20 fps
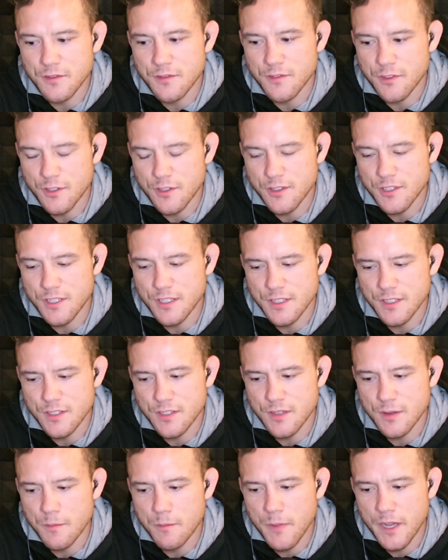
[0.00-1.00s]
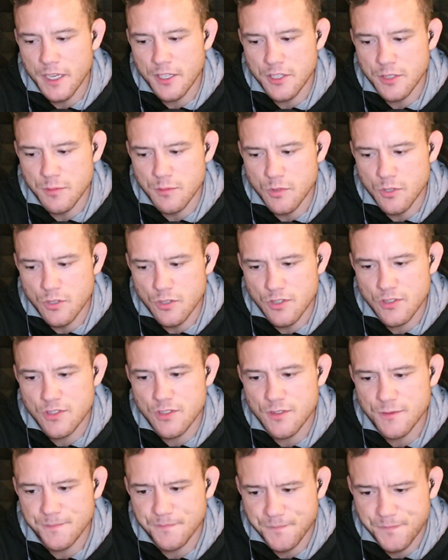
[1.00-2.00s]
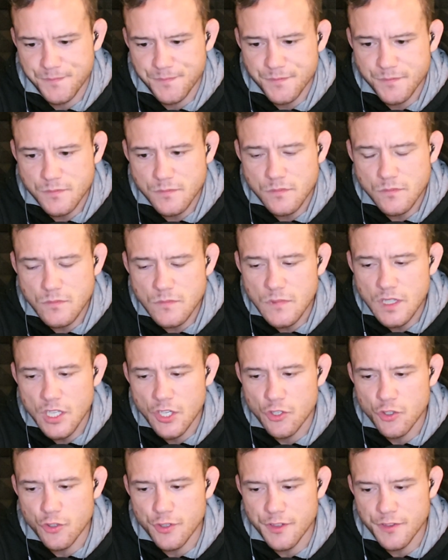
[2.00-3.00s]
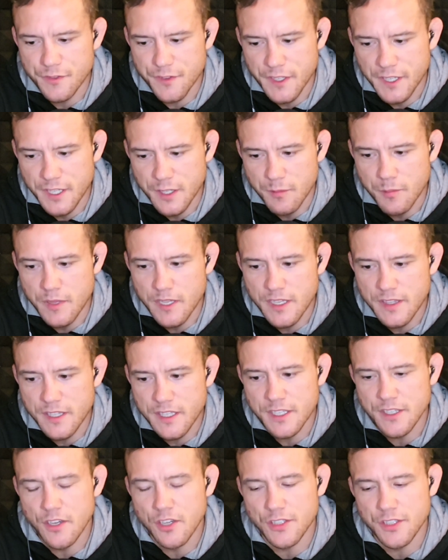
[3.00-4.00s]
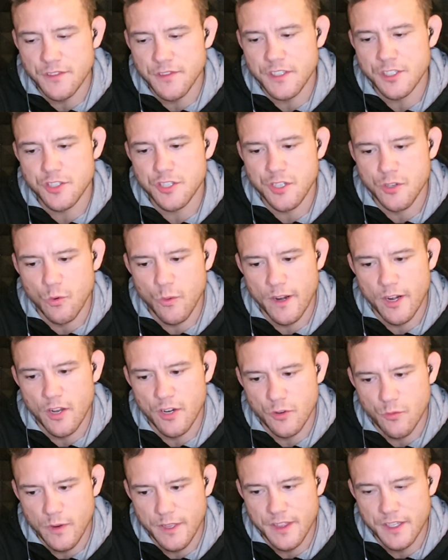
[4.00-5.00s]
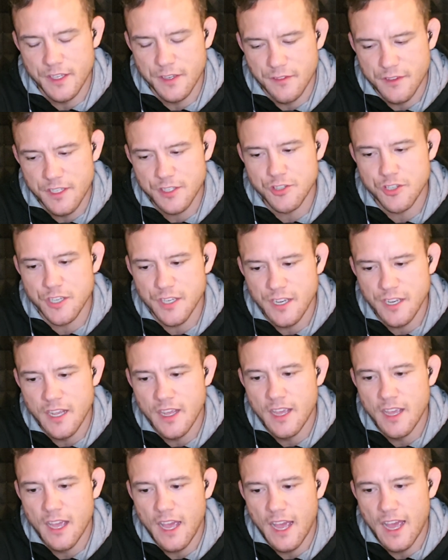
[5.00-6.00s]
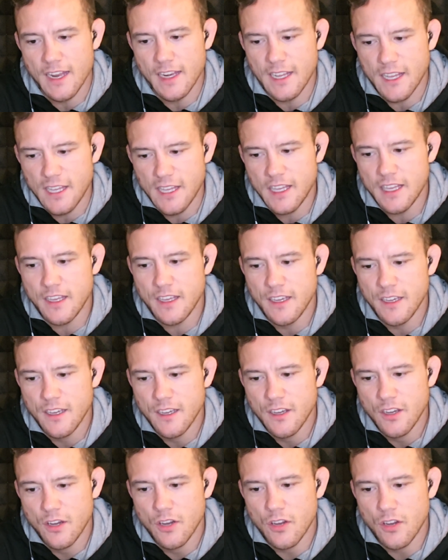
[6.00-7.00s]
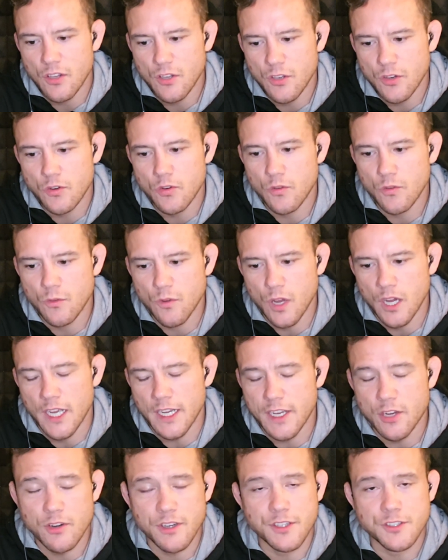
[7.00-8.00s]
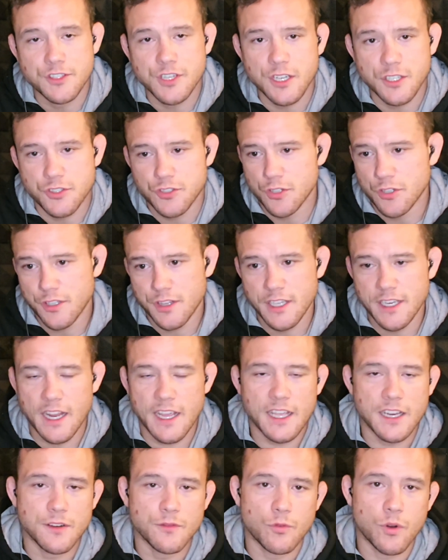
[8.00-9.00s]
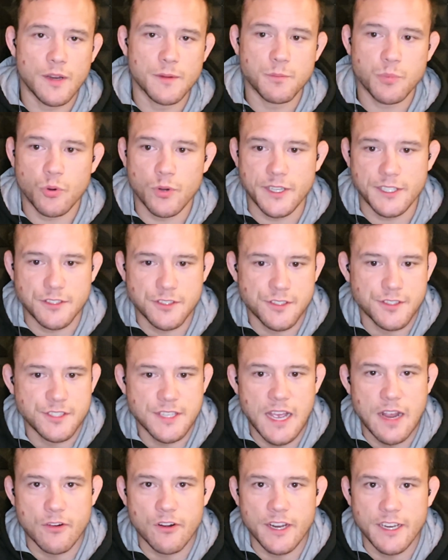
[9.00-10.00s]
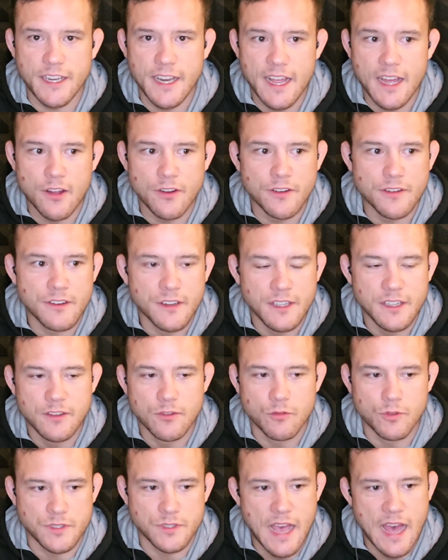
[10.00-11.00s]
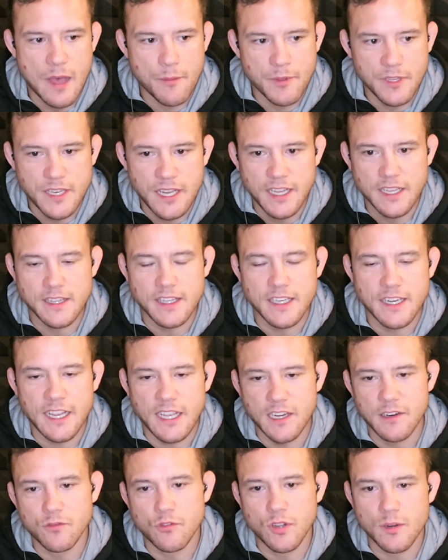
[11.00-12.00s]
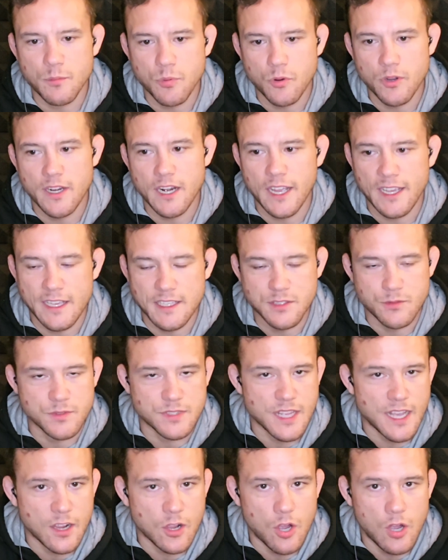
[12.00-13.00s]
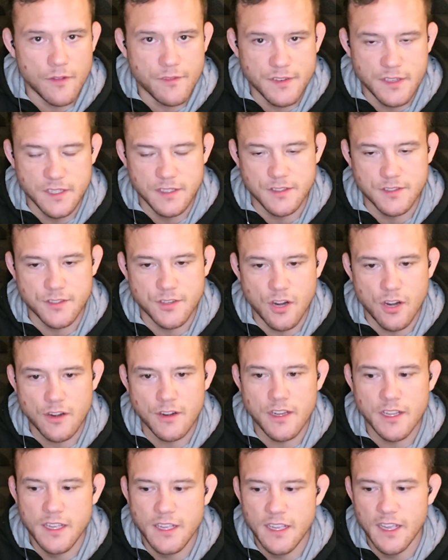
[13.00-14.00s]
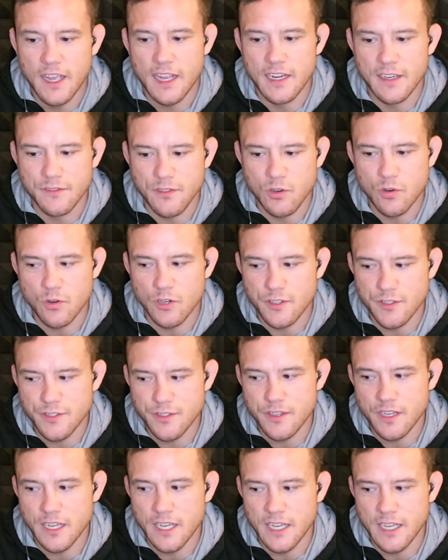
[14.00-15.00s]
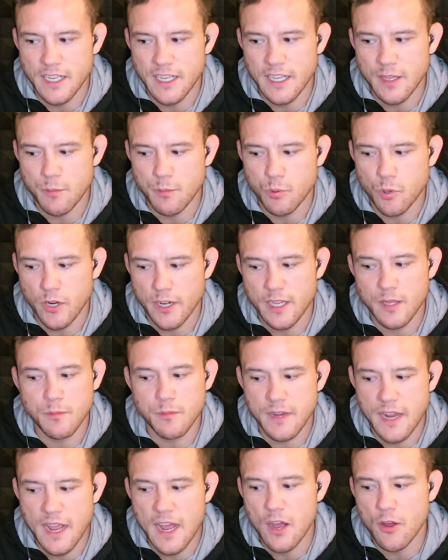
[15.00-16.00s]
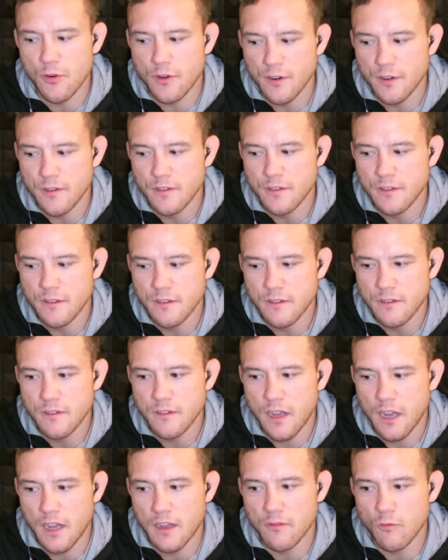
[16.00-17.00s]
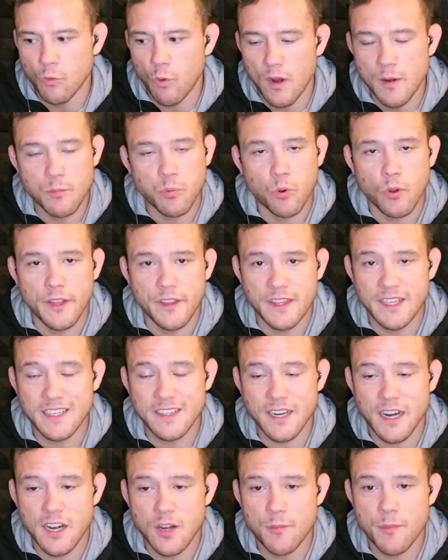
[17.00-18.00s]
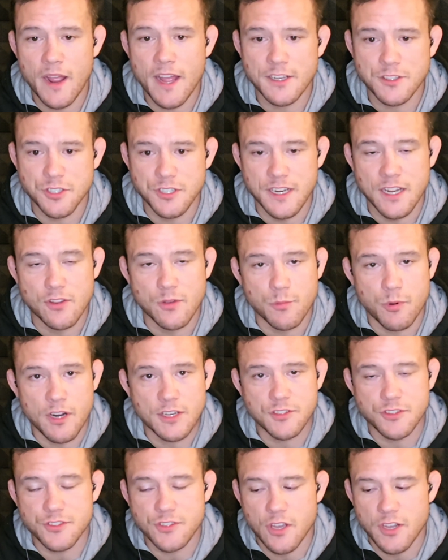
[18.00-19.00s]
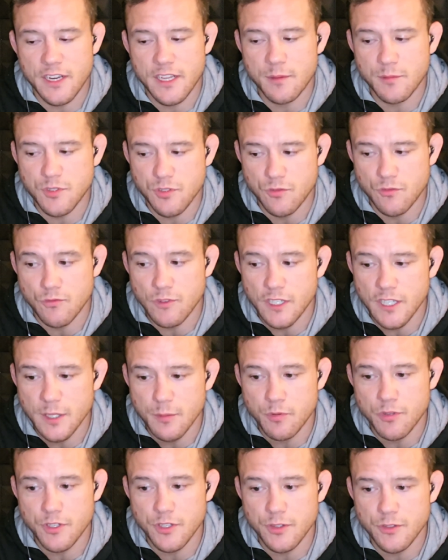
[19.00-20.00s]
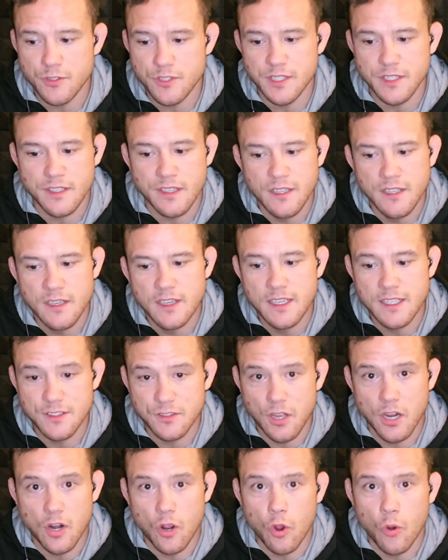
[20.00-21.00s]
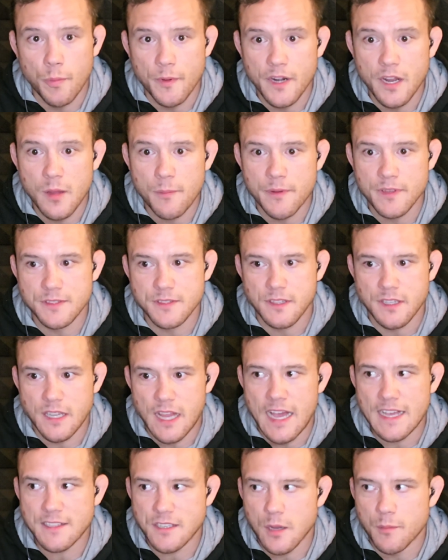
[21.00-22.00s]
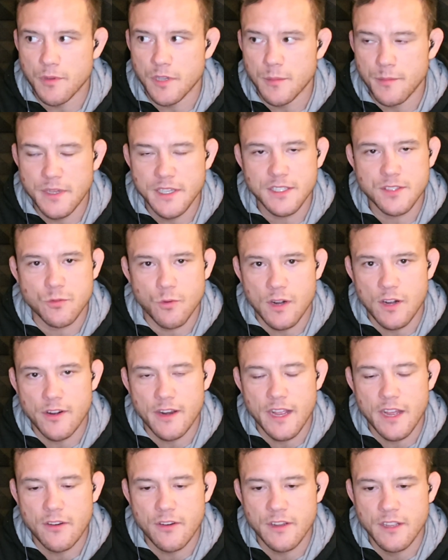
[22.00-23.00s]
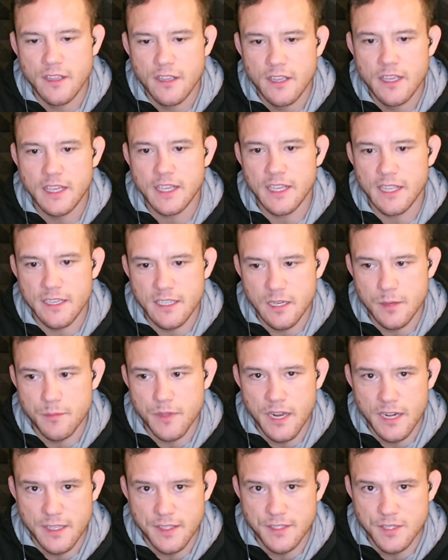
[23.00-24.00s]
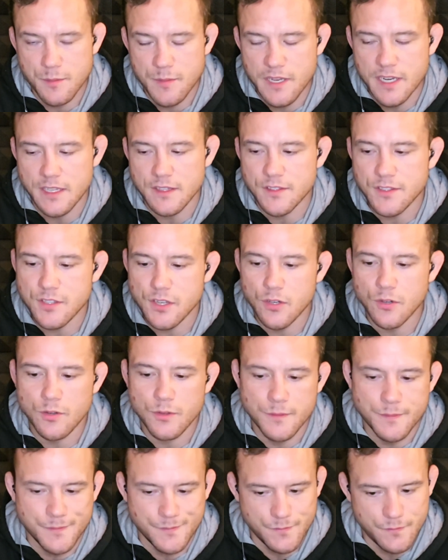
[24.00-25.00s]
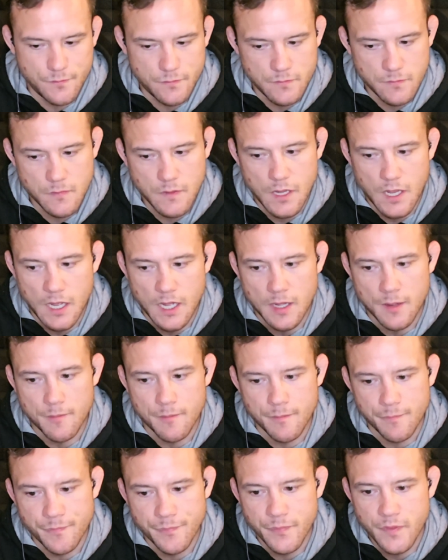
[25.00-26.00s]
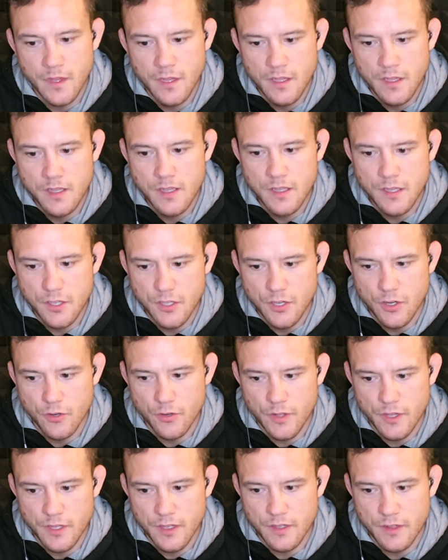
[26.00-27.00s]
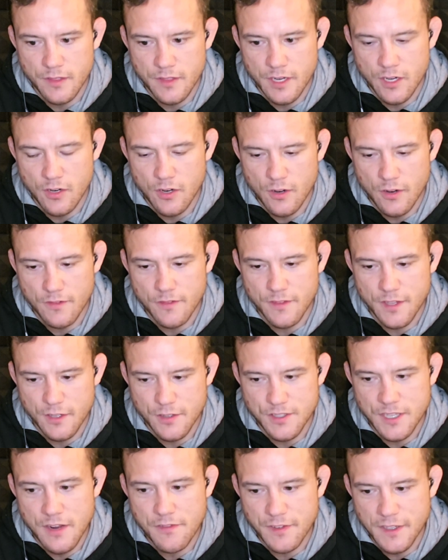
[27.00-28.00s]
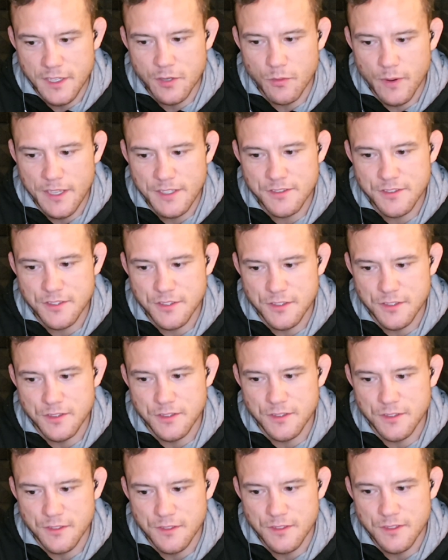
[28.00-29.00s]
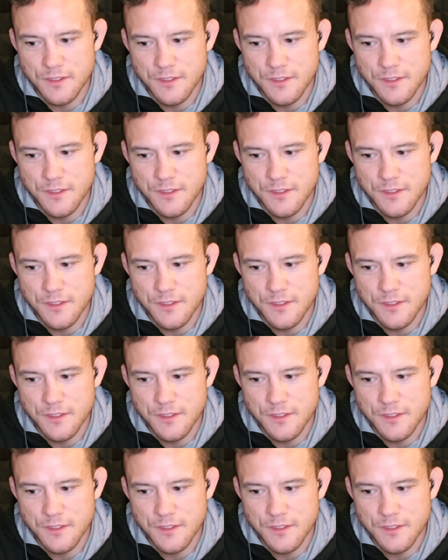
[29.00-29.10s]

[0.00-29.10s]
versus Mike Demers, who defeated me in the adult division and went on to win the division. And Kieran Kachuk took the -1 point, just sat right down, was happy taking the -1 point. I guess he was that confident in his guard. And of course, it put him down 1 point the entire match. And now the pressure's on him to really produce. And he's got to open up as the last couple of minutes wear down. He ended up getting submitted. So, you know, there's definitely ways to